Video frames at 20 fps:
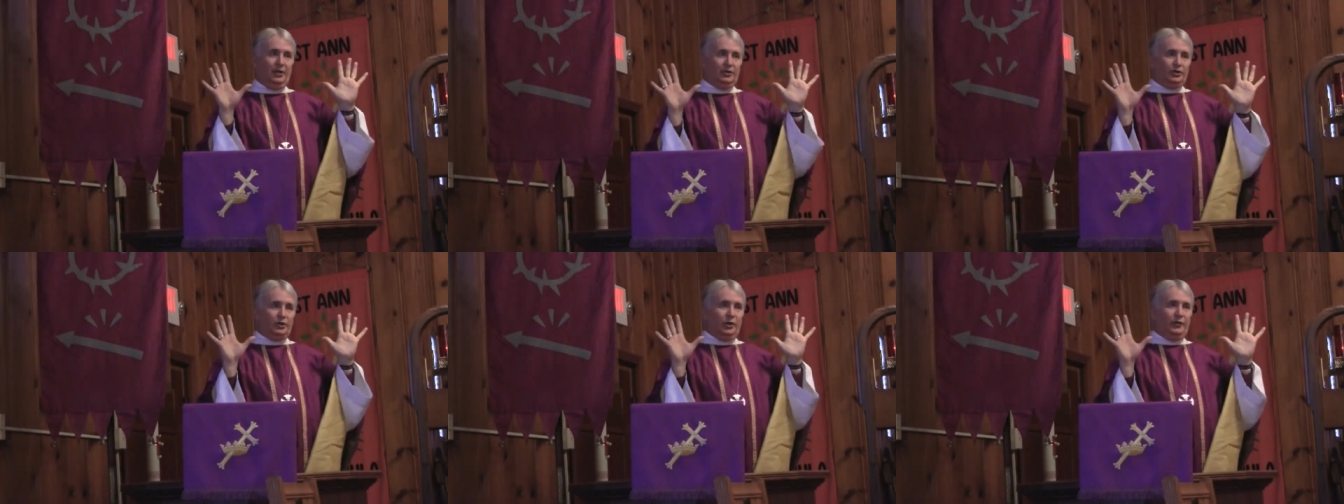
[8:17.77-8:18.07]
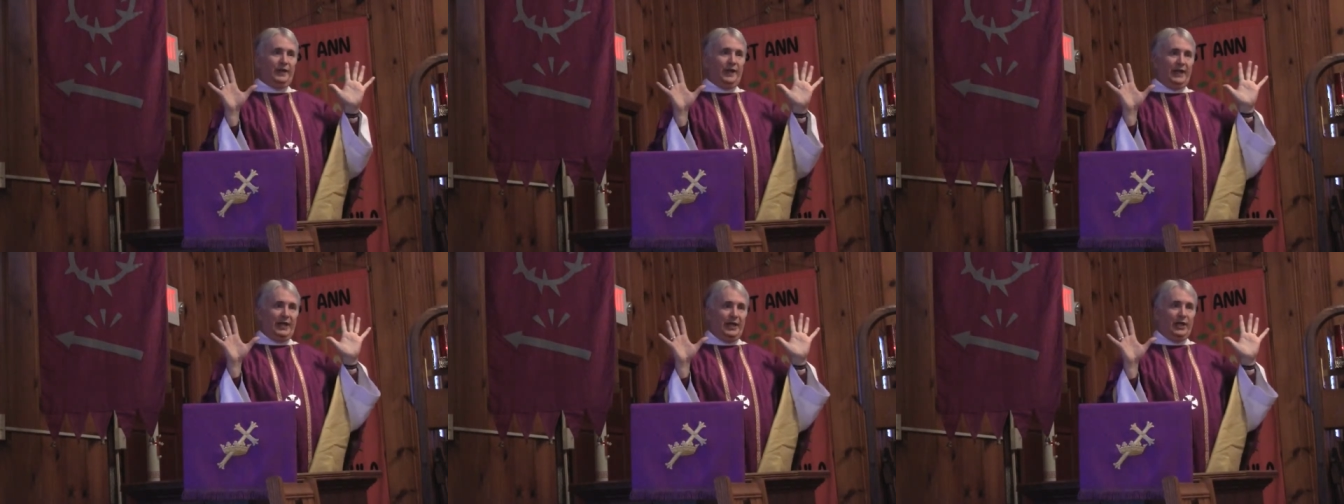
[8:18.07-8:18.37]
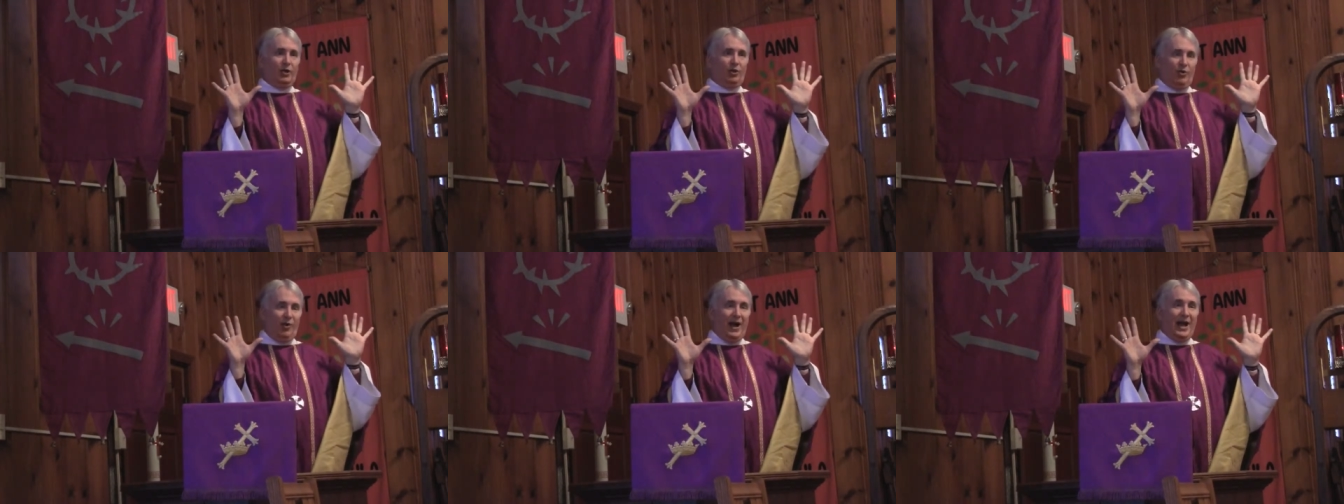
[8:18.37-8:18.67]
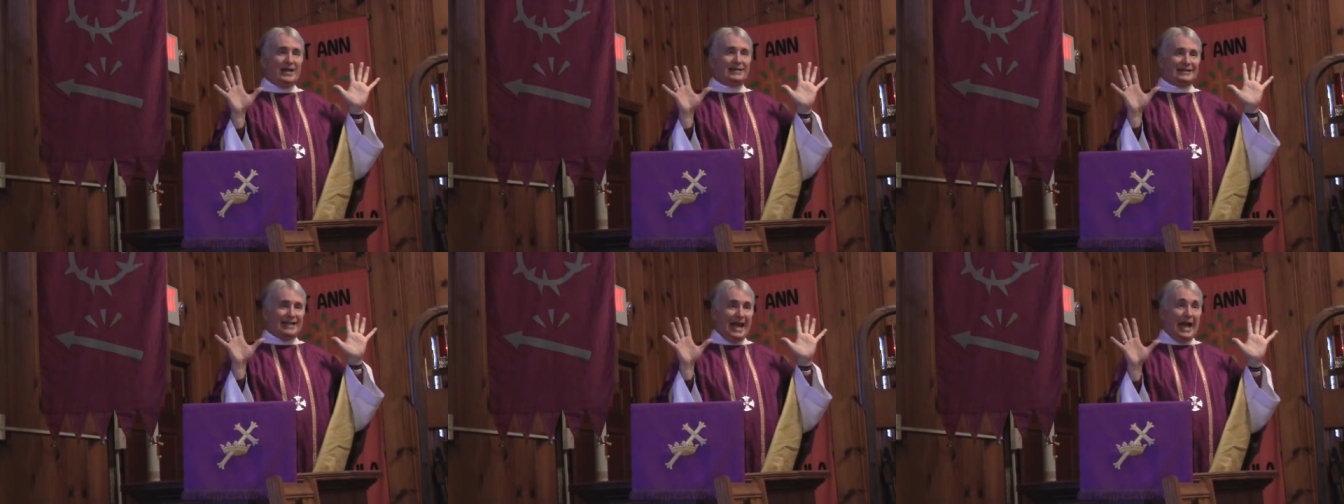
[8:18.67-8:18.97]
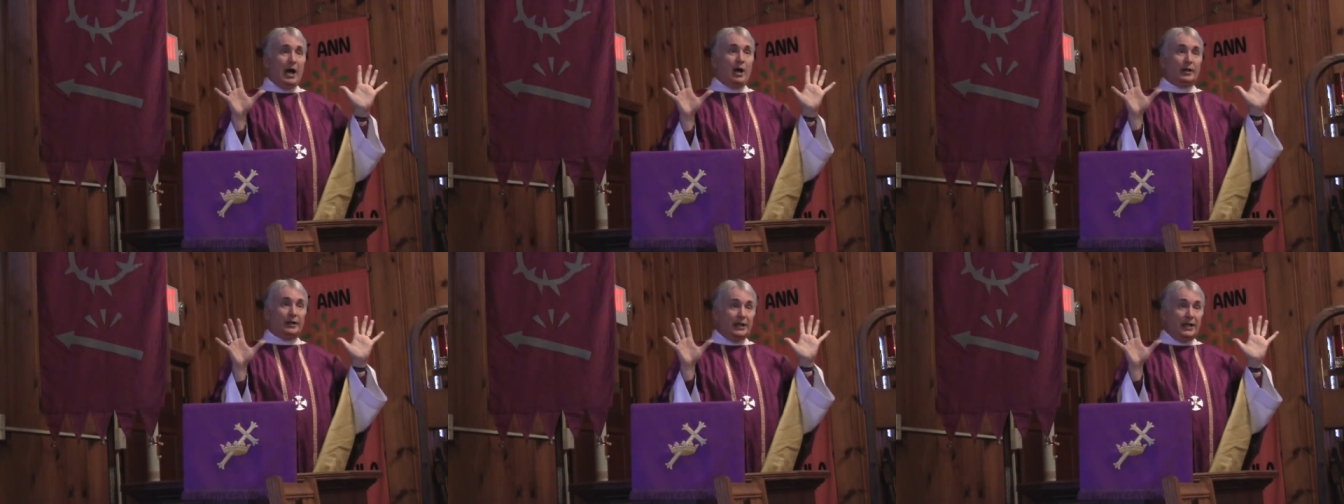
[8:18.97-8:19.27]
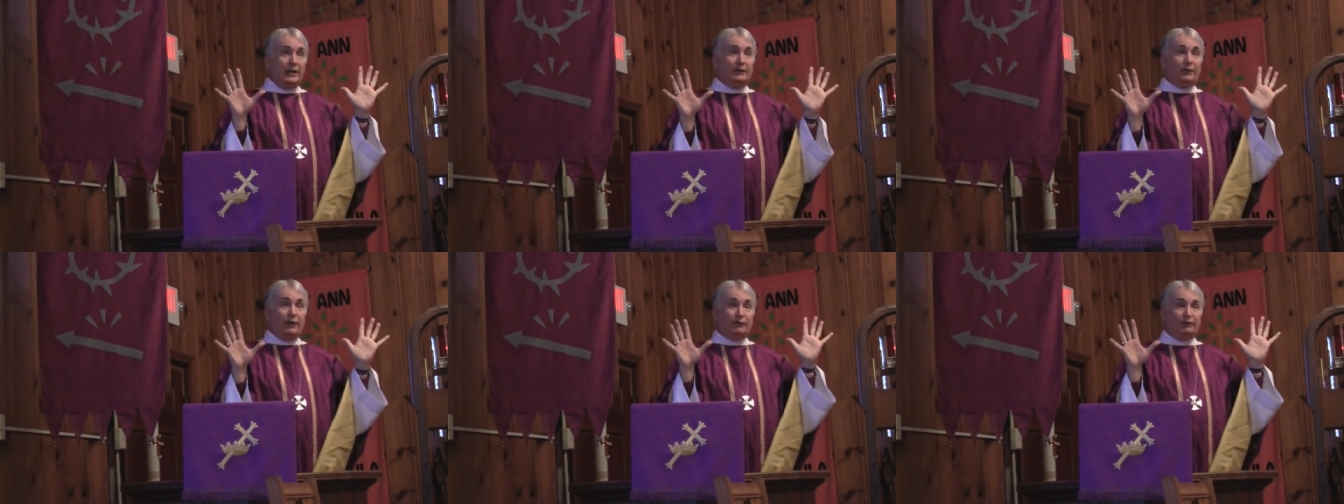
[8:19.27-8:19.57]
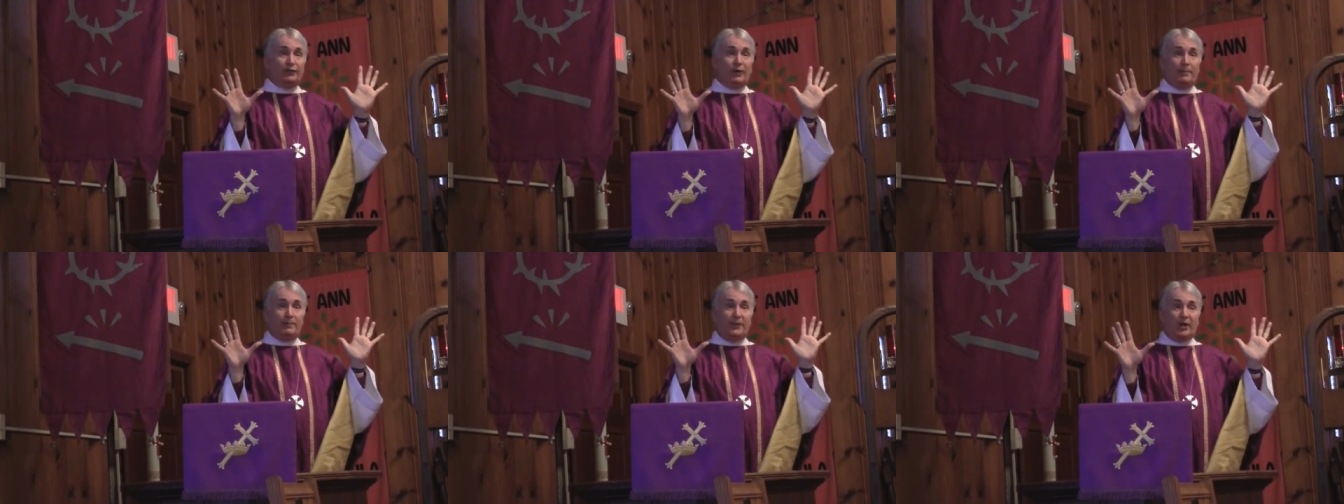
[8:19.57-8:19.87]
so that he cries out
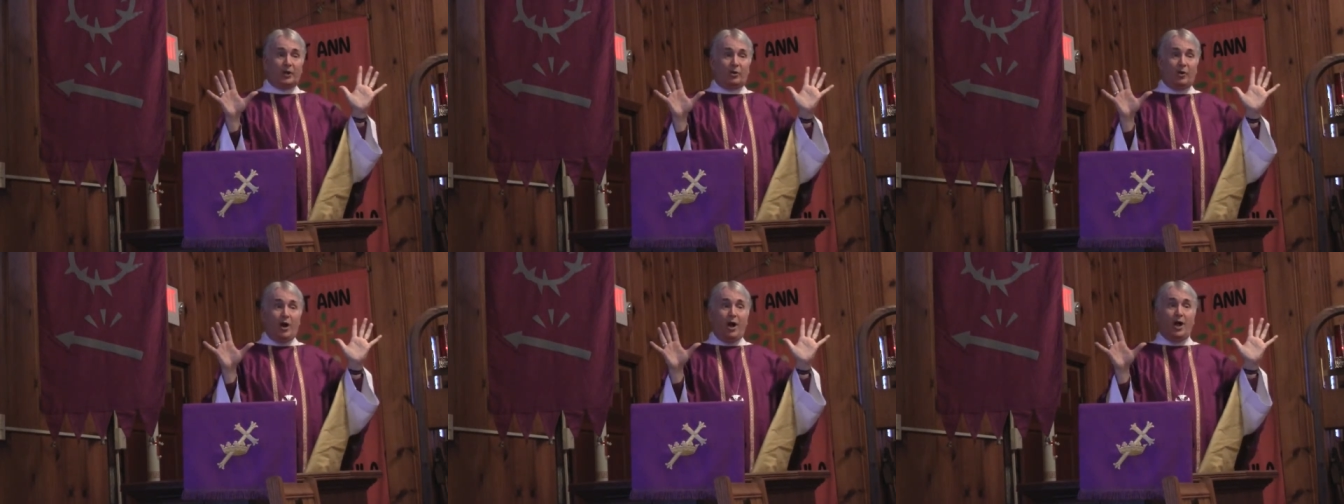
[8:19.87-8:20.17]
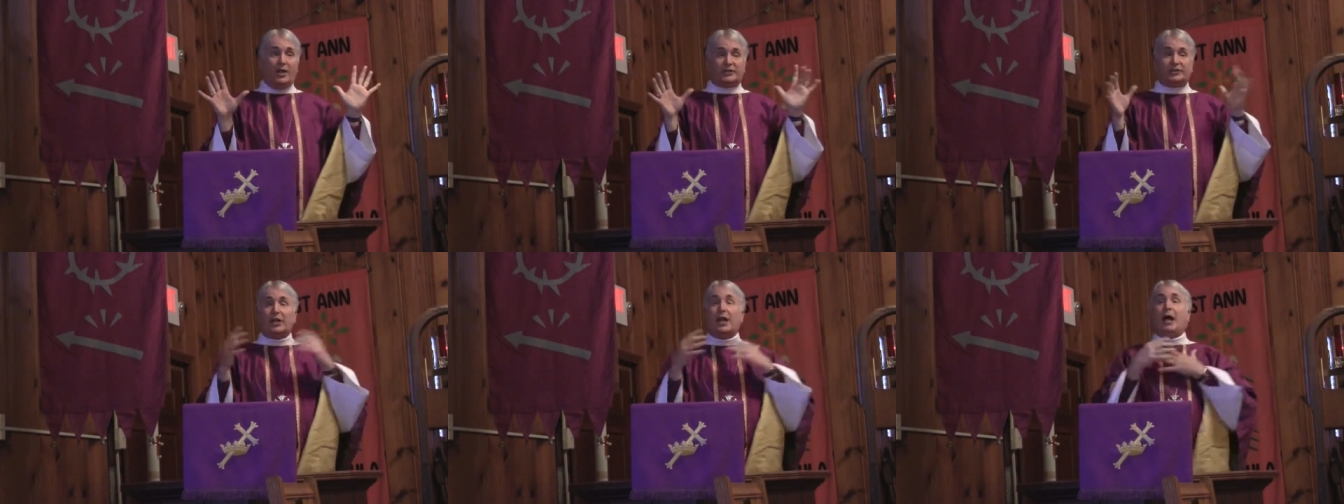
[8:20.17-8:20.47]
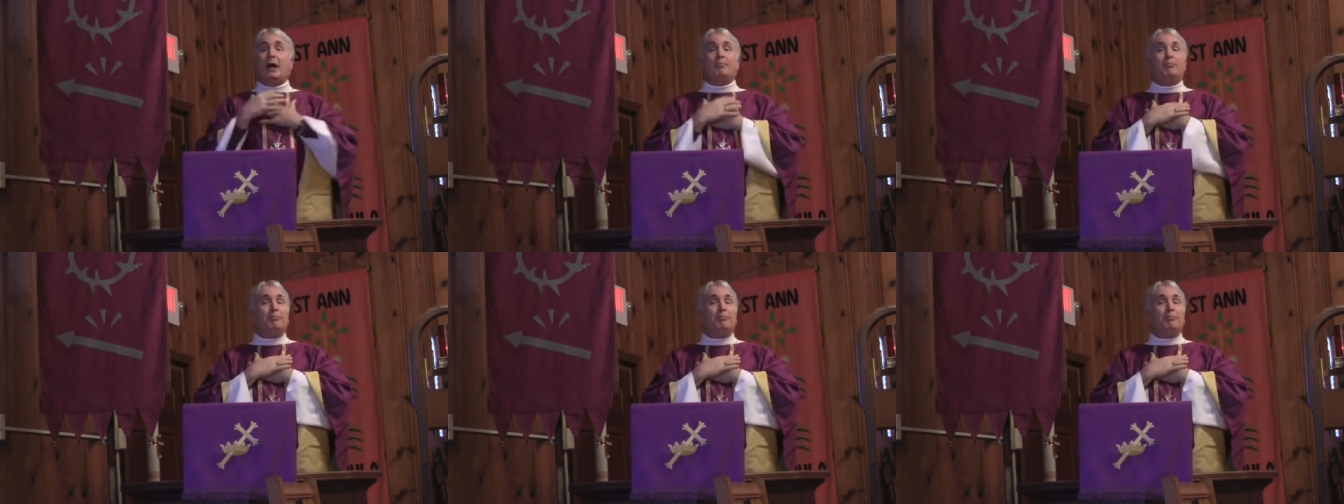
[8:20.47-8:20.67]
even from the cross,